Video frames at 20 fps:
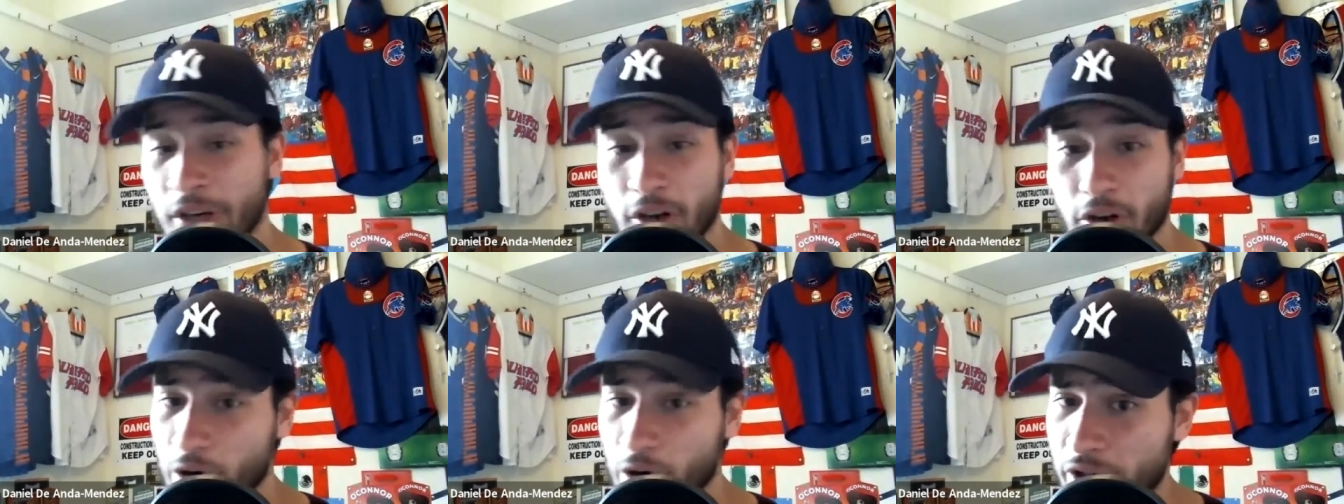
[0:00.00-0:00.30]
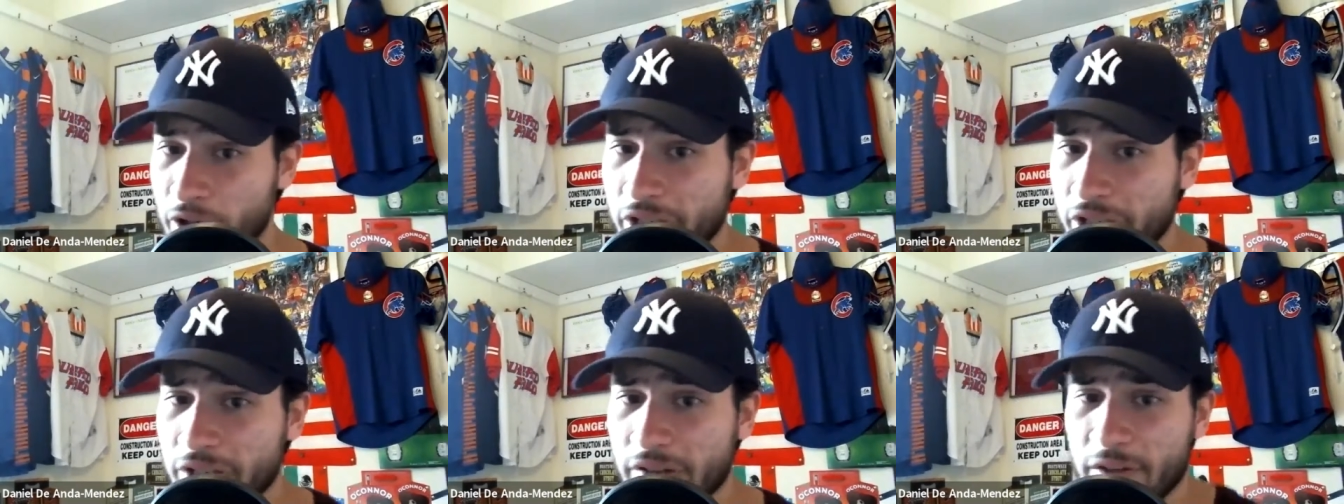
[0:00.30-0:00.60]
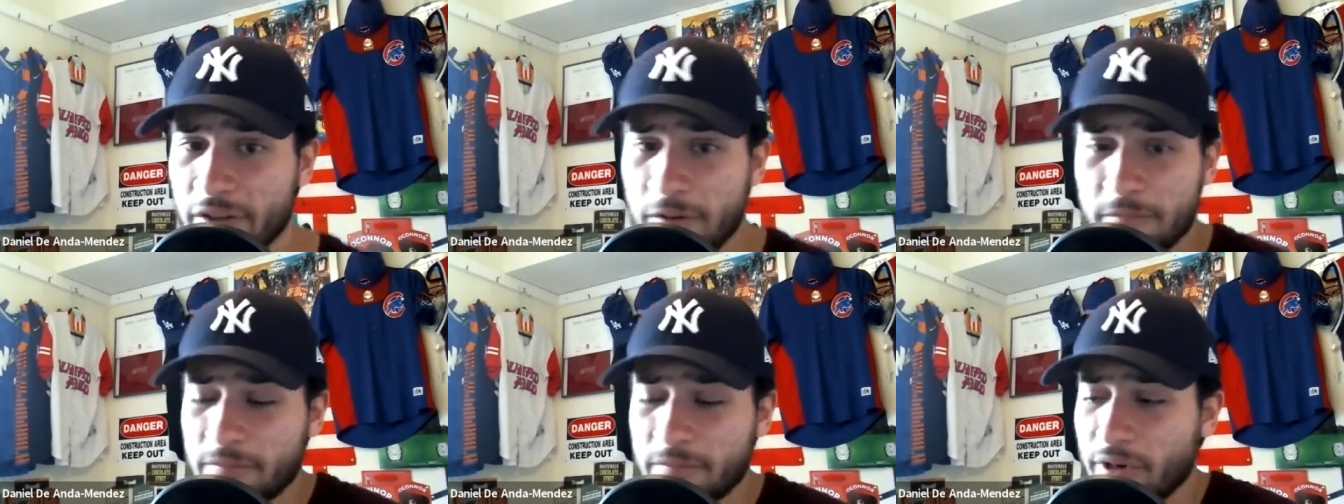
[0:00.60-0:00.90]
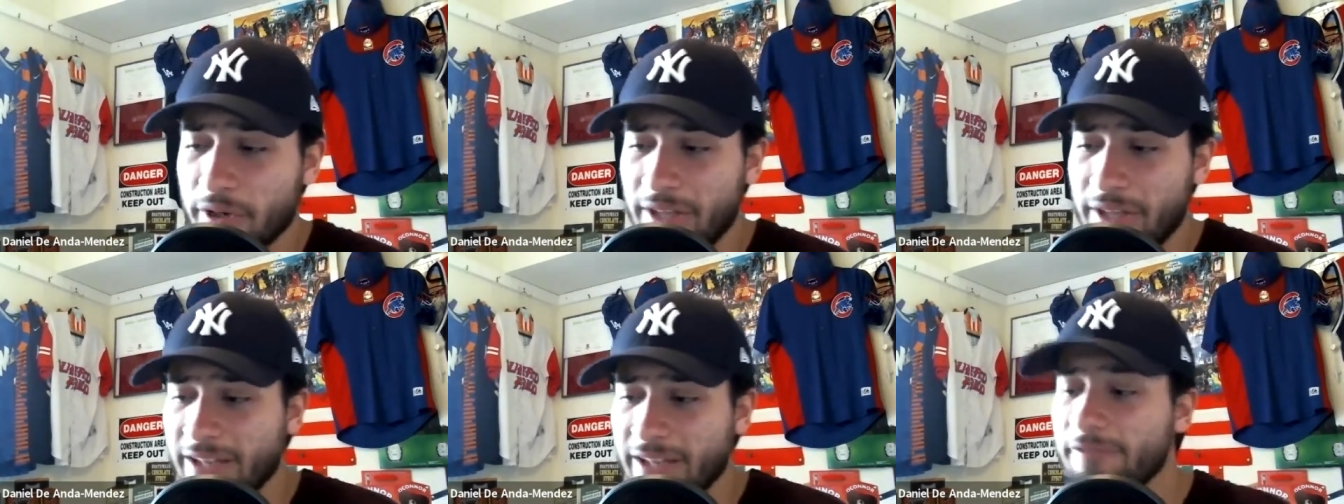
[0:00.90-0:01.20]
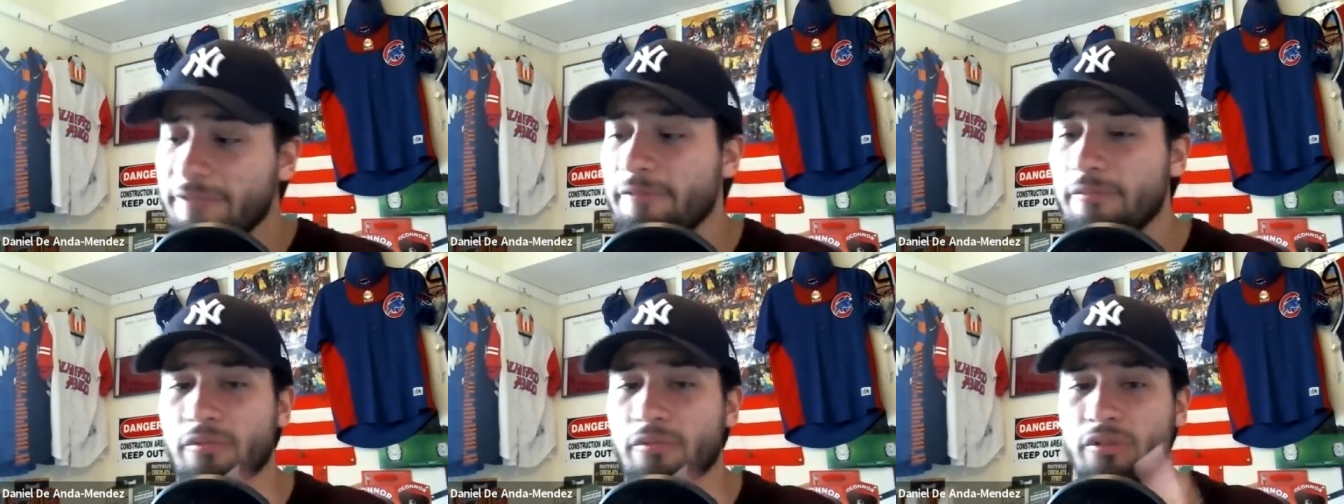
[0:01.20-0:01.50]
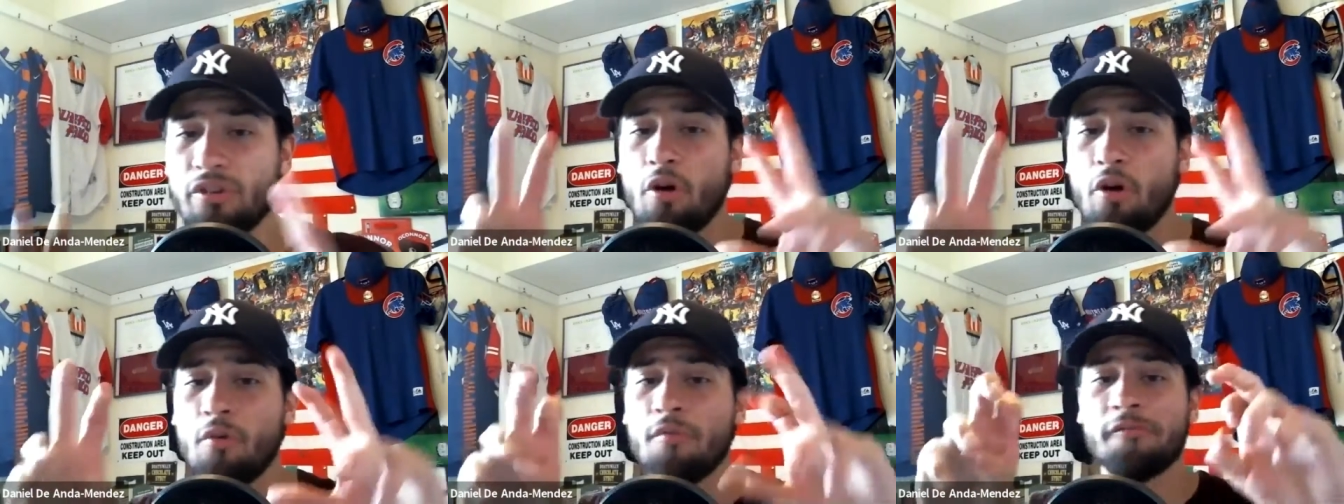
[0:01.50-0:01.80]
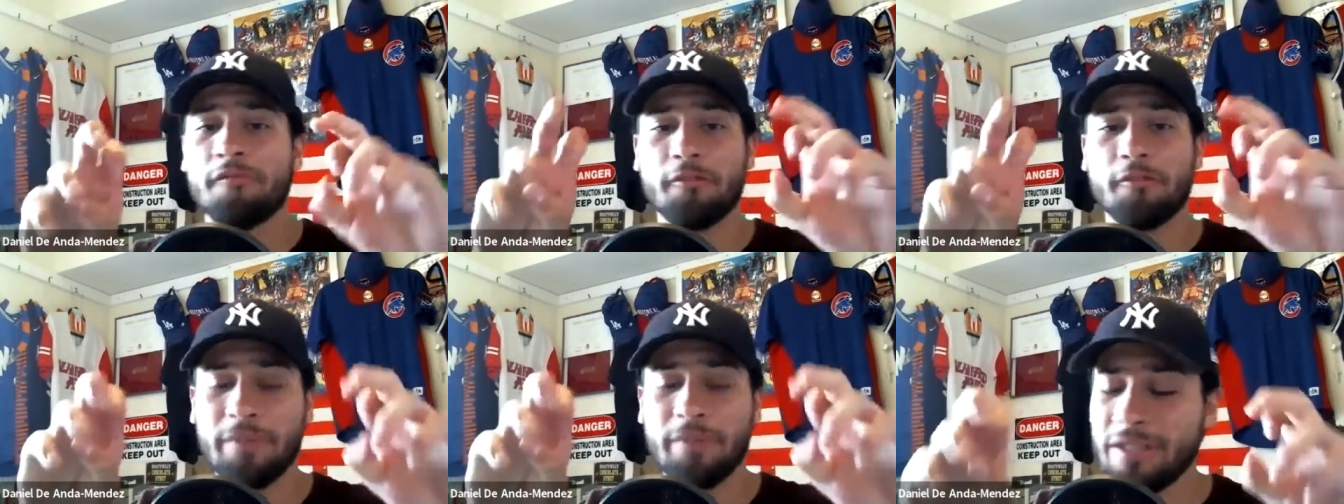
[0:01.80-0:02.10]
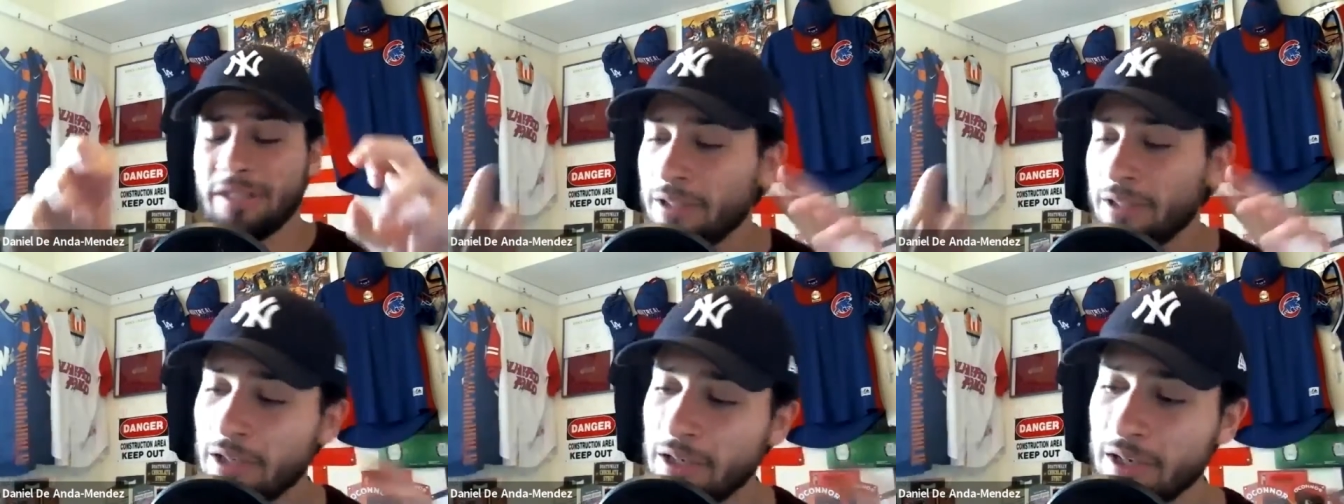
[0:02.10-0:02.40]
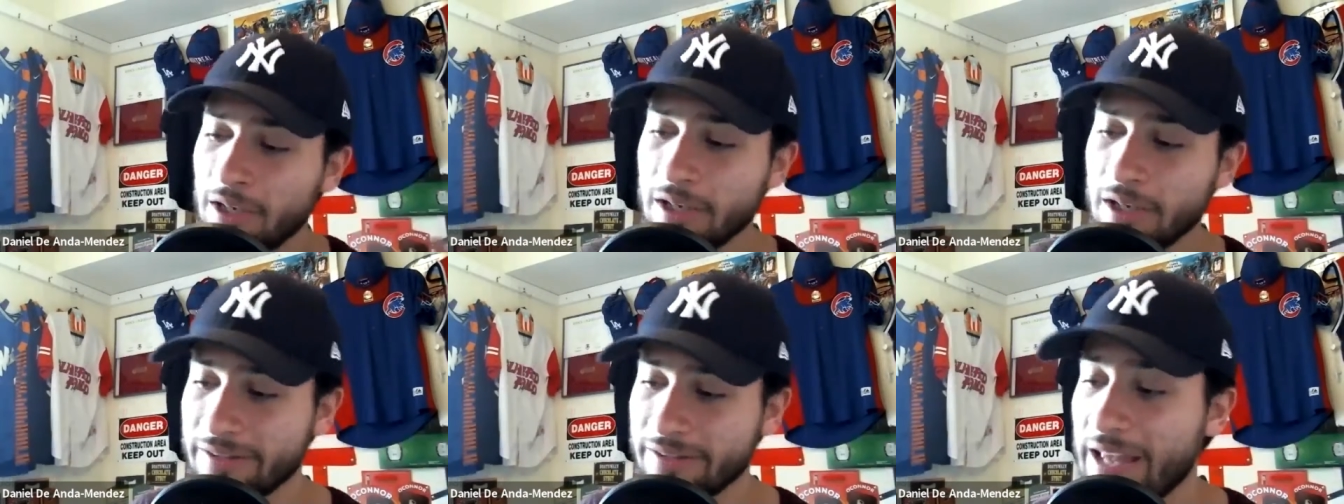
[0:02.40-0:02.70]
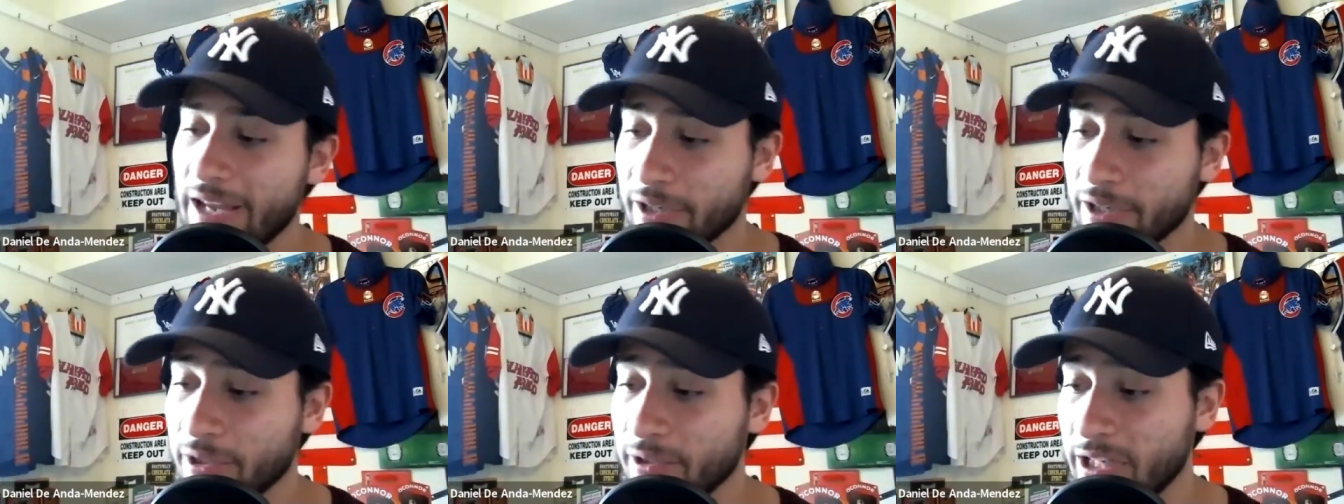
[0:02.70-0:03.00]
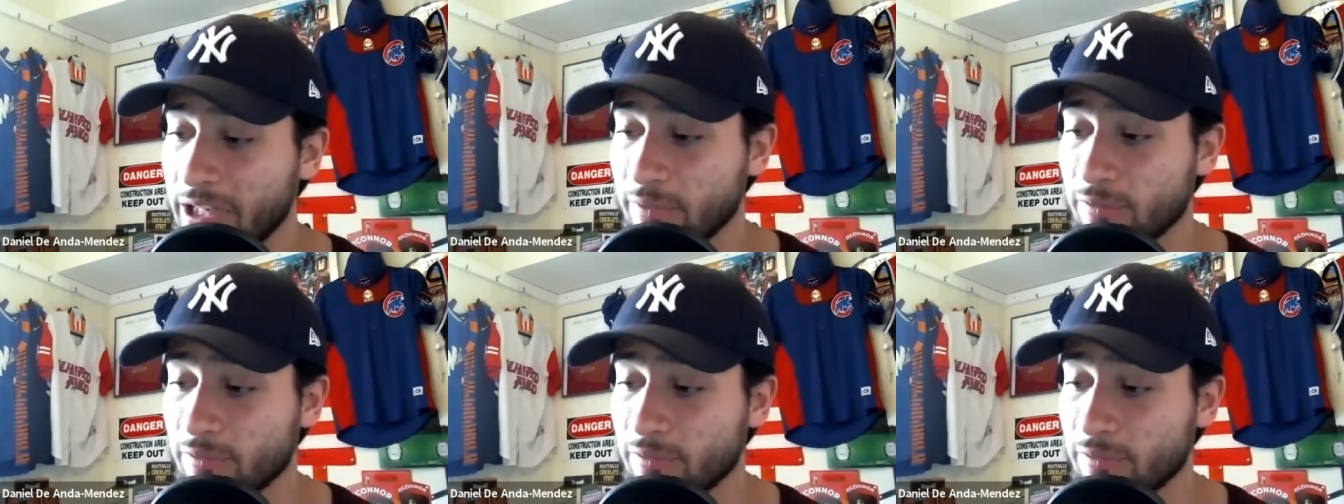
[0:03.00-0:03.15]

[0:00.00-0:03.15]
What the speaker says: Or none of them are like known for being that great.